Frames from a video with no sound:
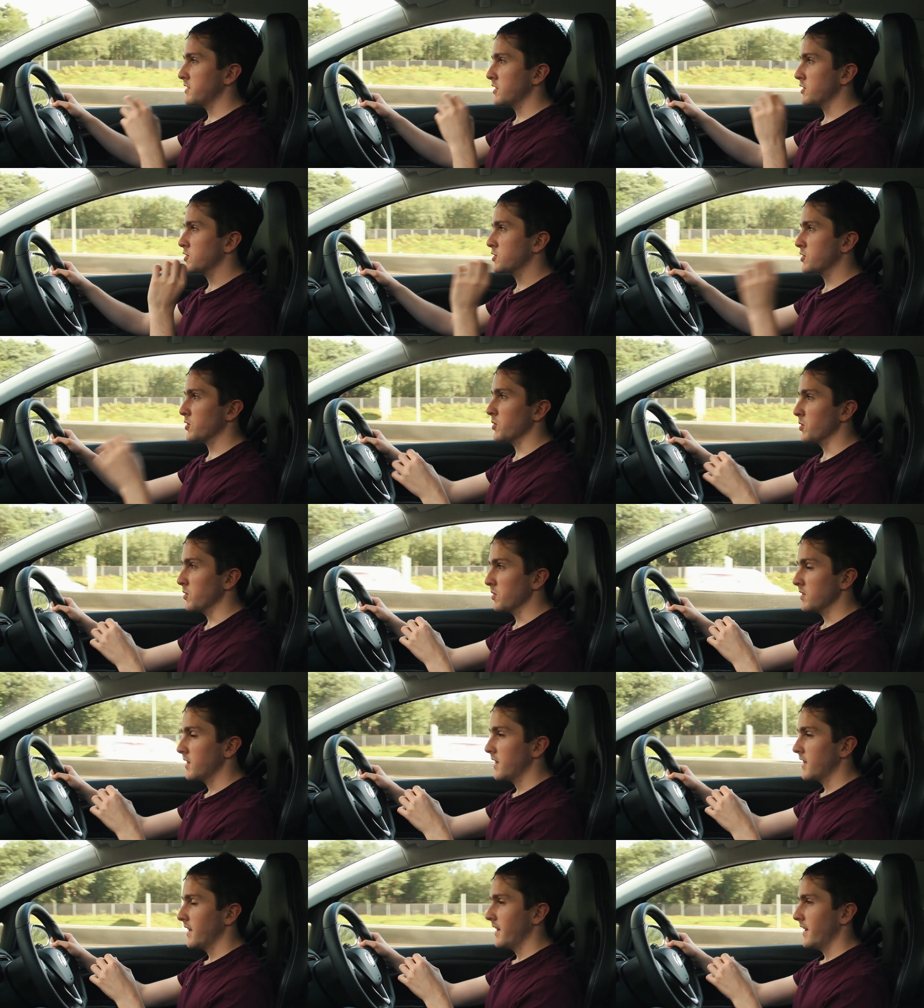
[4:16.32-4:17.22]
is short,
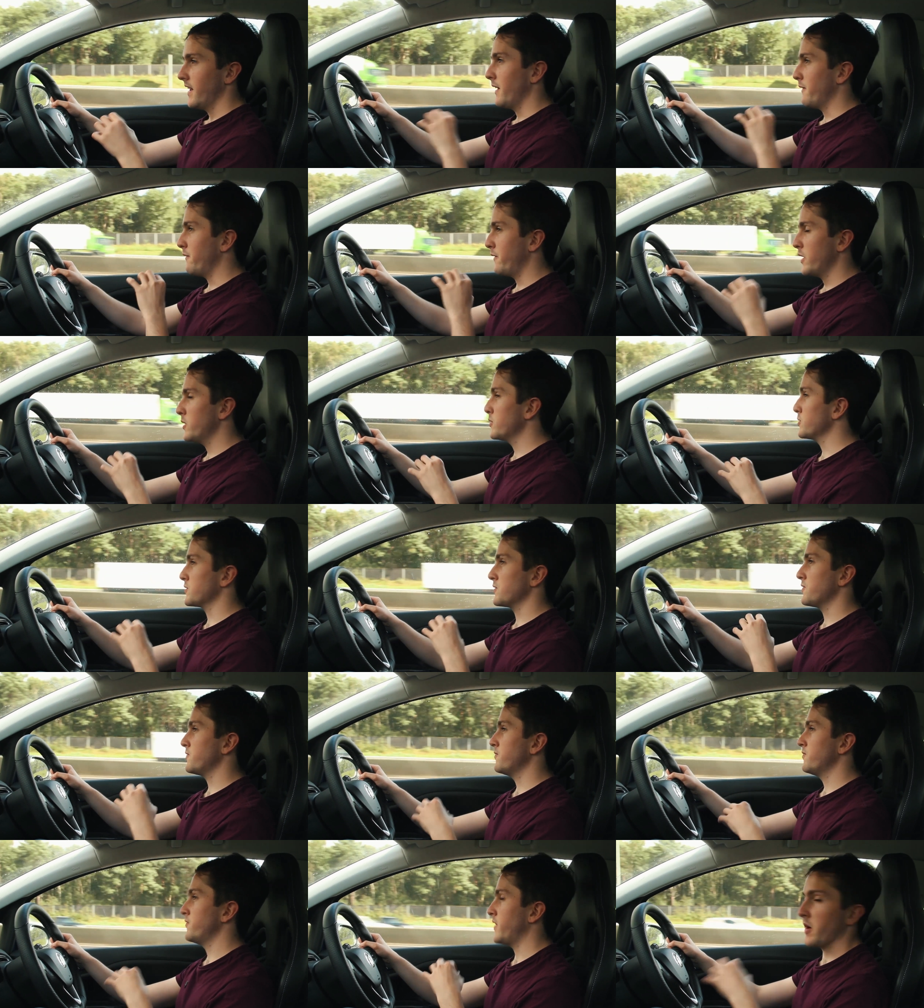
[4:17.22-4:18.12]
it feels
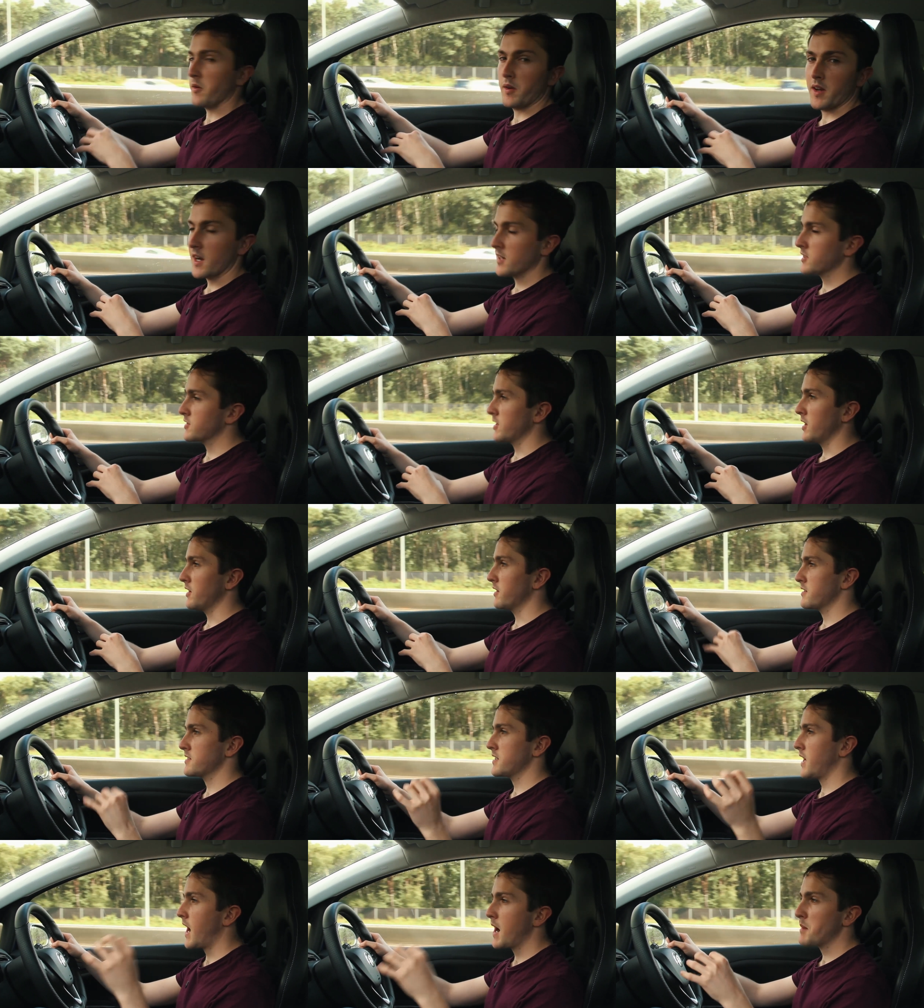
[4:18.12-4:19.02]
very agile.
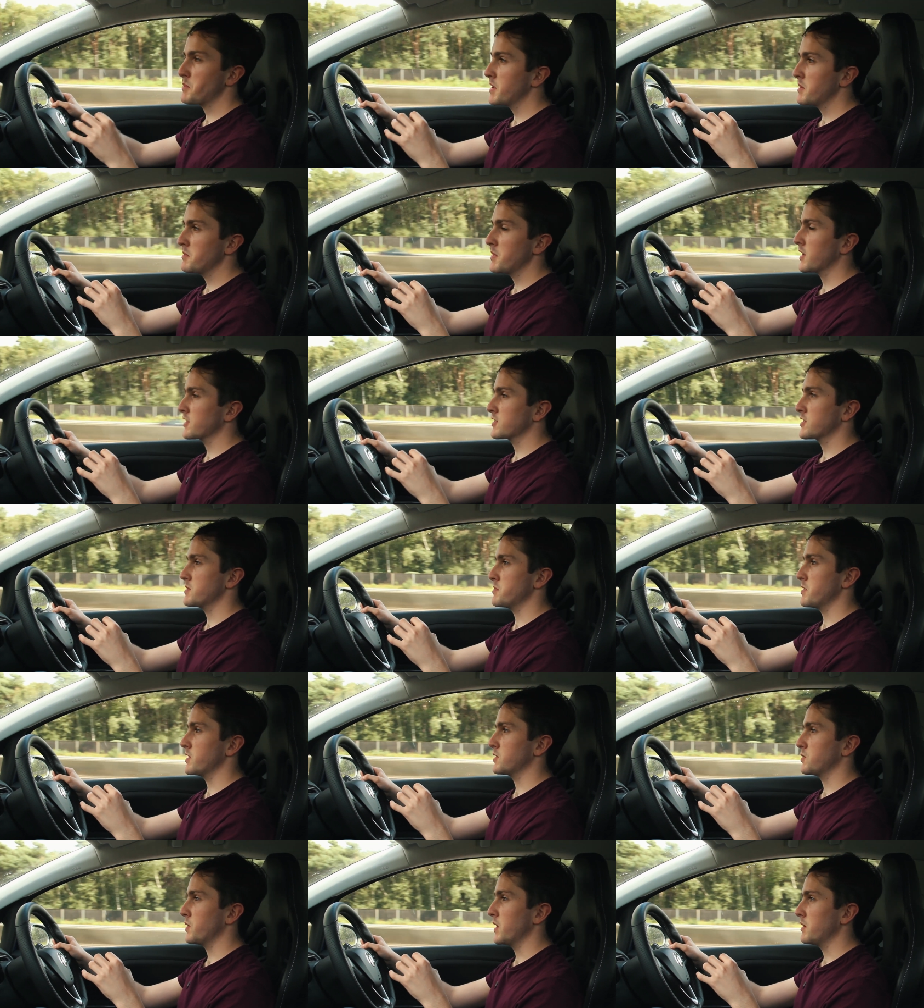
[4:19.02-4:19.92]
It's a happy mixture
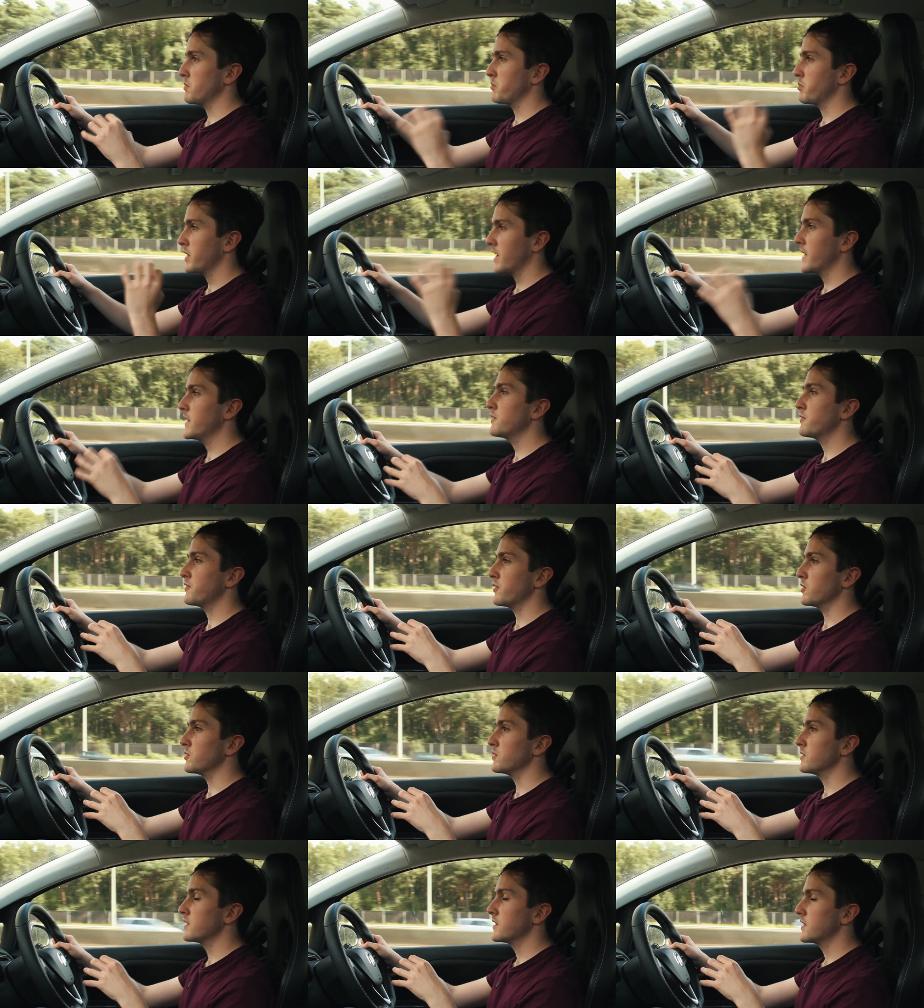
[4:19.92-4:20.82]
between
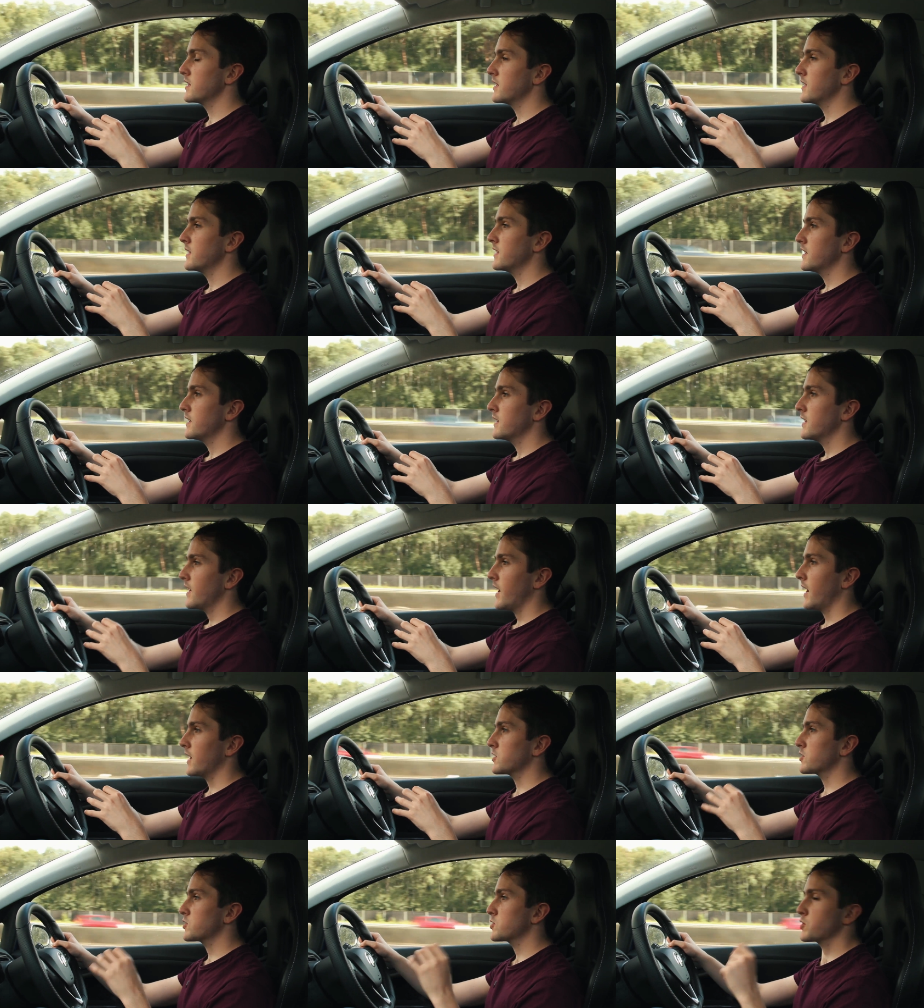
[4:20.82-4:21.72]
playful
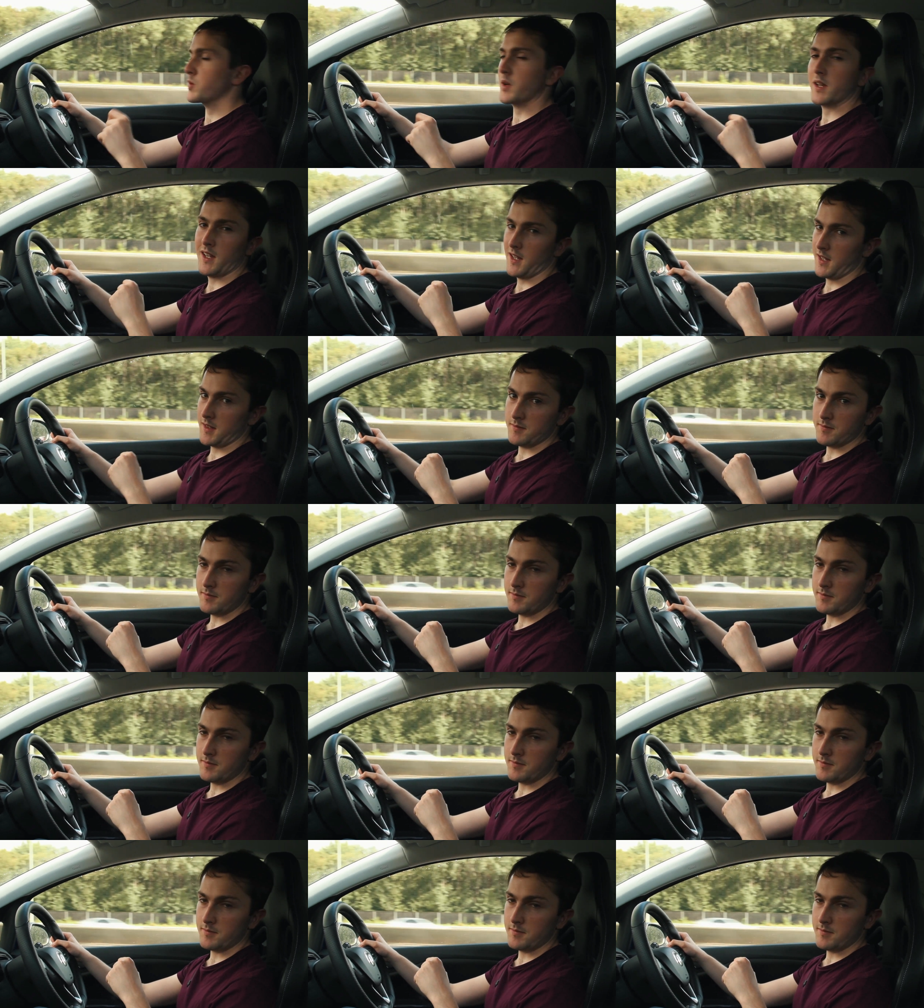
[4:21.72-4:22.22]
and tricky.